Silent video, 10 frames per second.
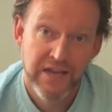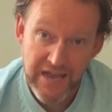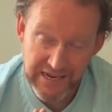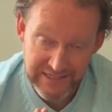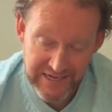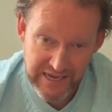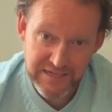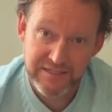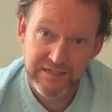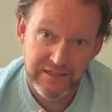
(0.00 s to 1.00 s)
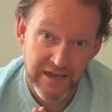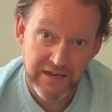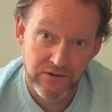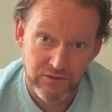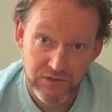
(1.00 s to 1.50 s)
and test that
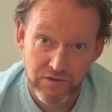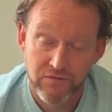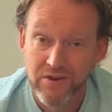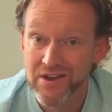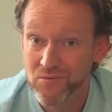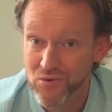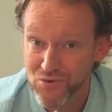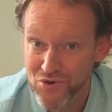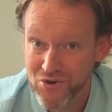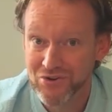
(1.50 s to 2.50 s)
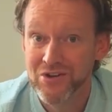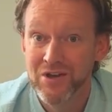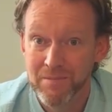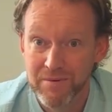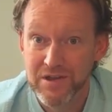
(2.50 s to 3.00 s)
your software will not
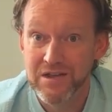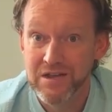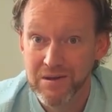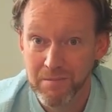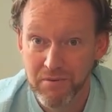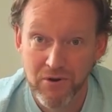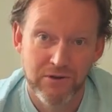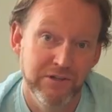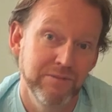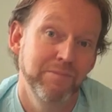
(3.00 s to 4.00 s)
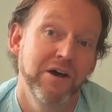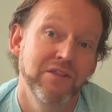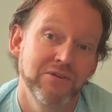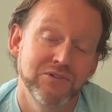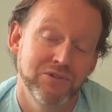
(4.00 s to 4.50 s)
be broken by
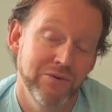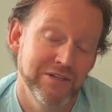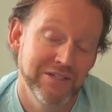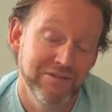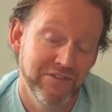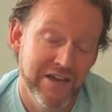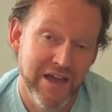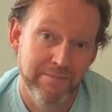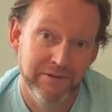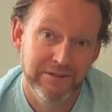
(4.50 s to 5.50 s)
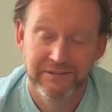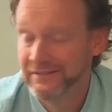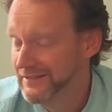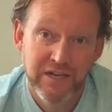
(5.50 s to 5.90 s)
those threats if they happen.